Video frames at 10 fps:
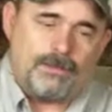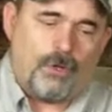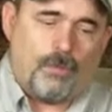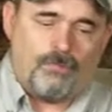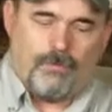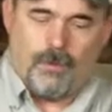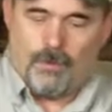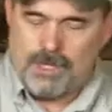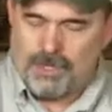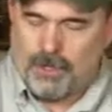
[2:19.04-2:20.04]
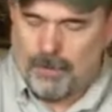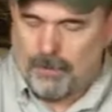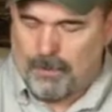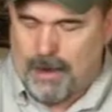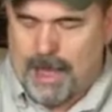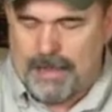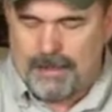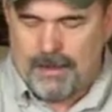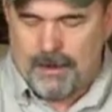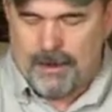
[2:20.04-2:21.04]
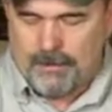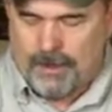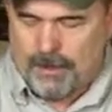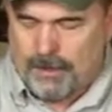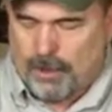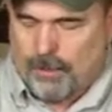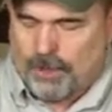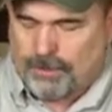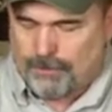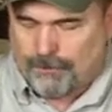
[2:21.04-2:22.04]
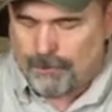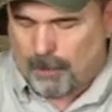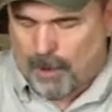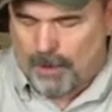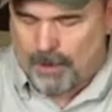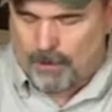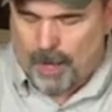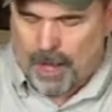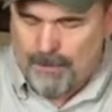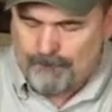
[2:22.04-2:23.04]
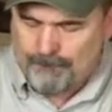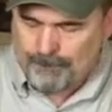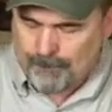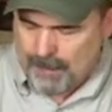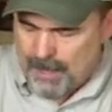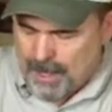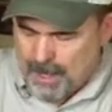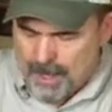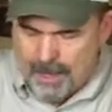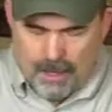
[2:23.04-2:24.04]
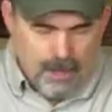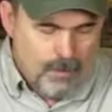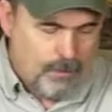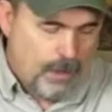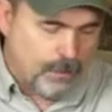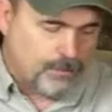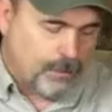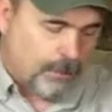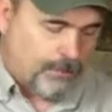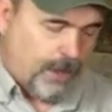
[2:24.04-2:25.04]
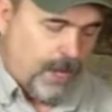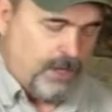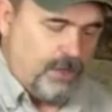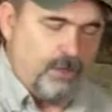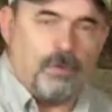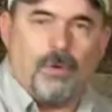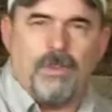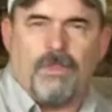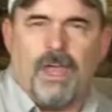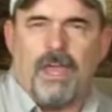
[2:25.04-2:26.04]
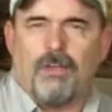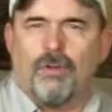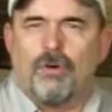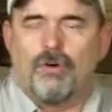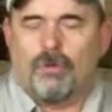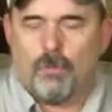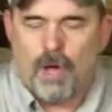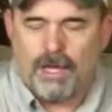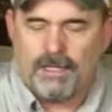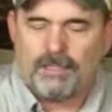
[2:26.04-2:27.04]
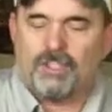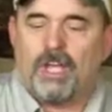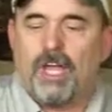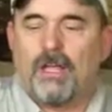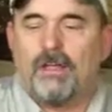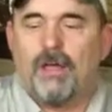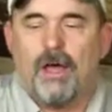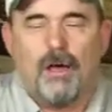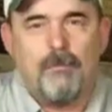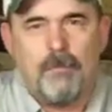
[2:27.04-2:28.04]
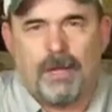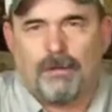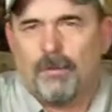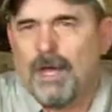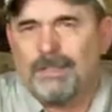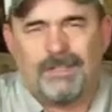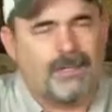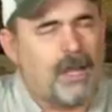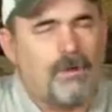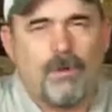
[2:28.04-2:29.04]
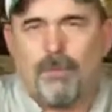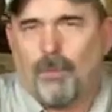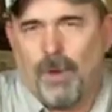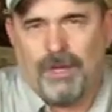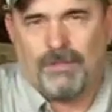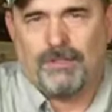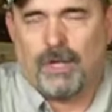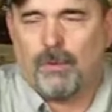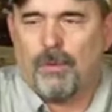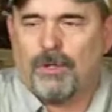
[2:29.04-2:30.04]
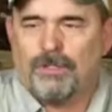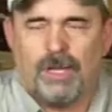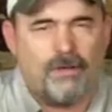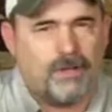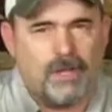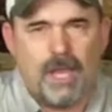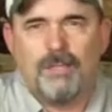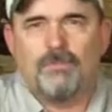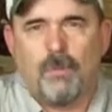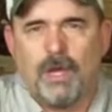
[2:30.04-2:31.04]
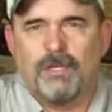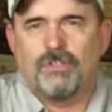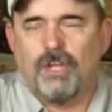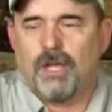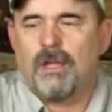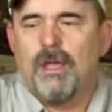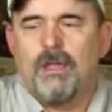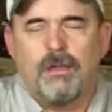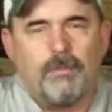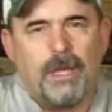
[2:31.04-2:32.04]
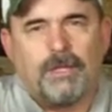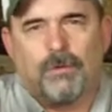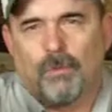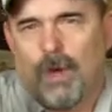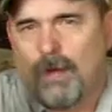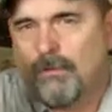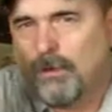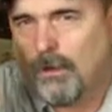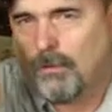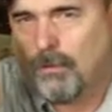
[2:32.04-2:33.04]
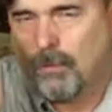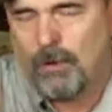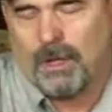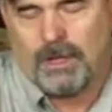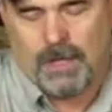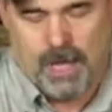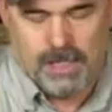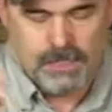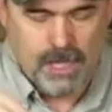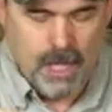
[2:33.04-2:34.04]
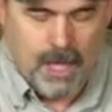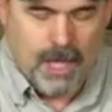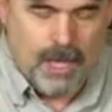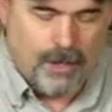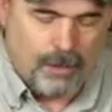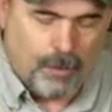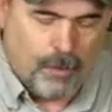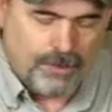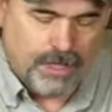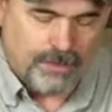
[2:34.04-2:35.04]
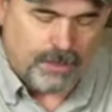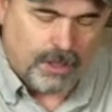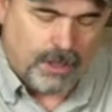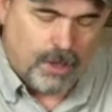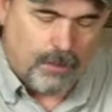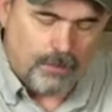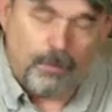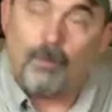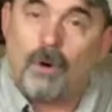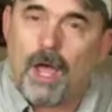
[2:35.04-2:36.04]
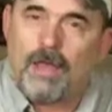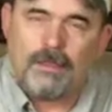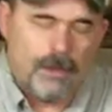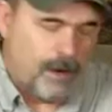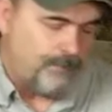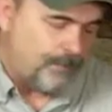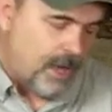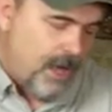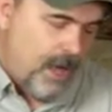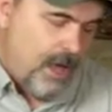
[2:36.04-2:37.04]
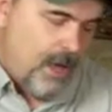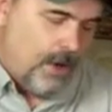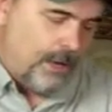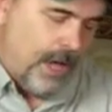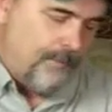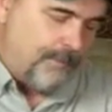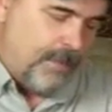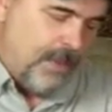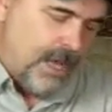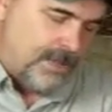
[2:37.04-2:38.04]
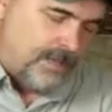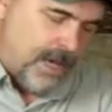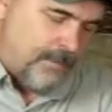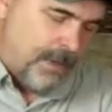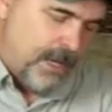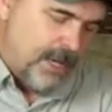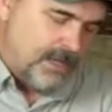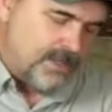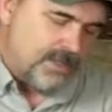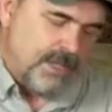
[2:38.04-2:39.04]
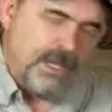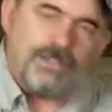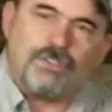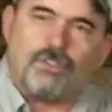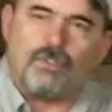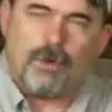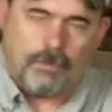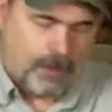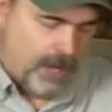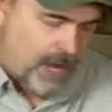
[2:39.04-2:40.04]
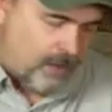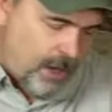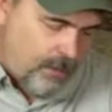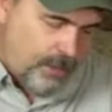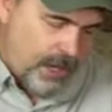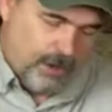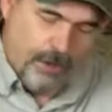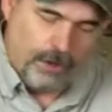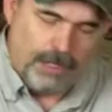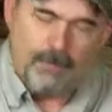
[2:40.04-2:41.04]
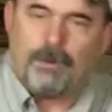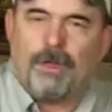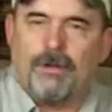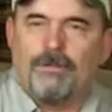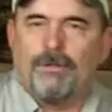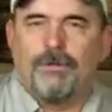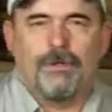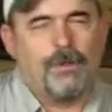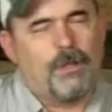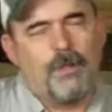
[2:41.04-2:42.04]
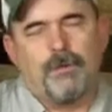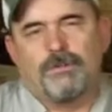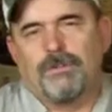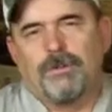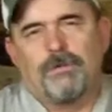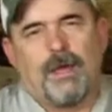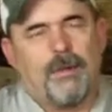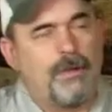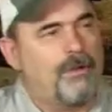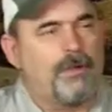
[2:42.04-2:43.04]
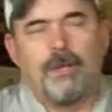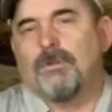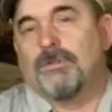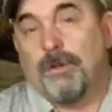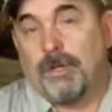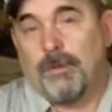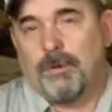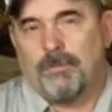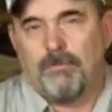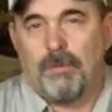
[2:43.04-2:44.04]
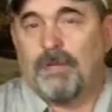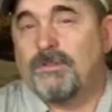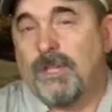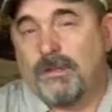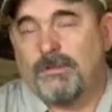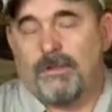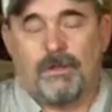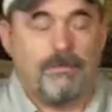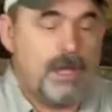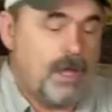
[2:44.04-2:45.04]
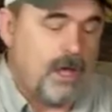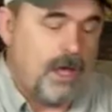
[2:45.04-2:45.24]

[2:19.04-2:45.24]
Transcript: So we go right there, and there you go. That's the first part of your rod. We also provide you with a knurled winding check, metal winding check, not a rubber winding check. We want you to have a nice winding check to make your rod look really nice. And of course, that's going to go right there. Okay, next step is the stripper guide. Well, we got a hook keeper there too. And the hook keepers are, hook keeper's a hook keeper, made of stainless steel.